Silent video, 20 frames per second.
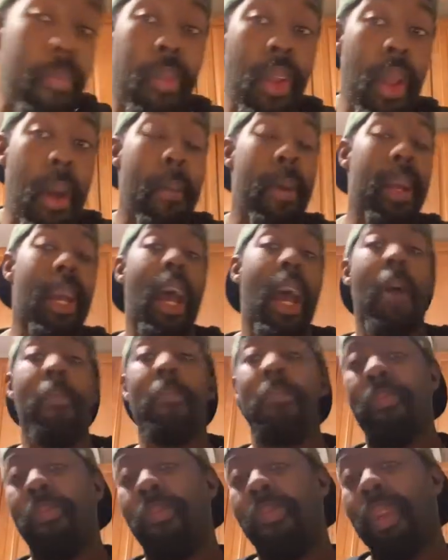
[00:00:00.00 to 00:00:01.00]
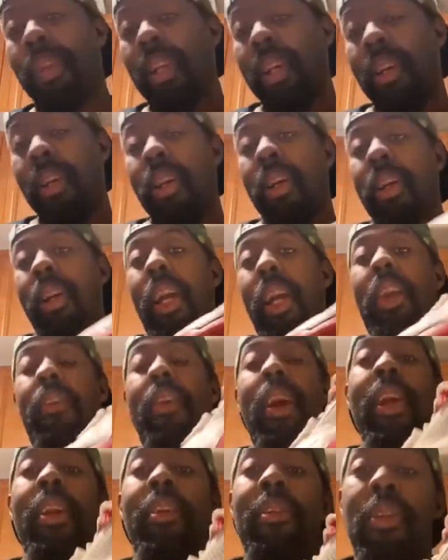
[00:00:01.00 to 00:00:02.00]
But yeah, getting
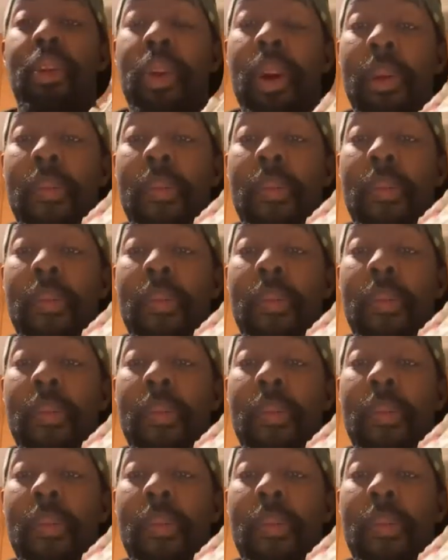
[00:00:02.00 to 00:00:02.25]
right into it.